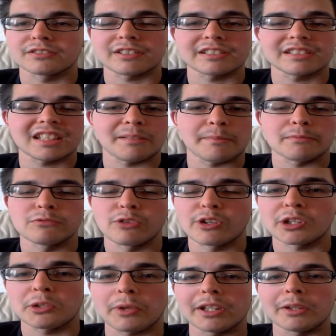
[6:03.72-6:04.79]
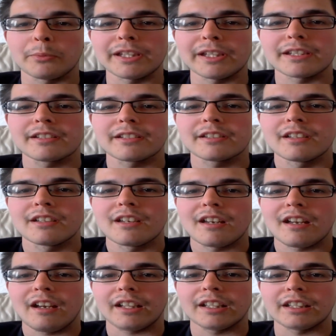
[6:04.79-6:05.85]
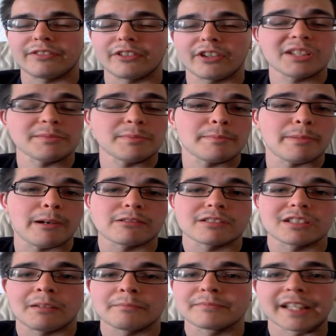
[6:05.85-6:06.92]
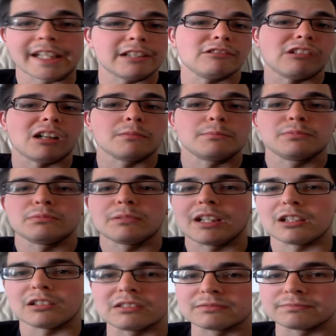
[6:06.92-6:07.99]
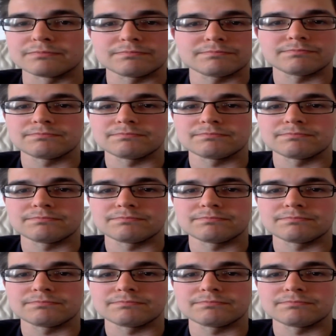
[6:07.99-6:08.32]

like I said, they've been looking quite weak, and if we're going to be building up the Club, well,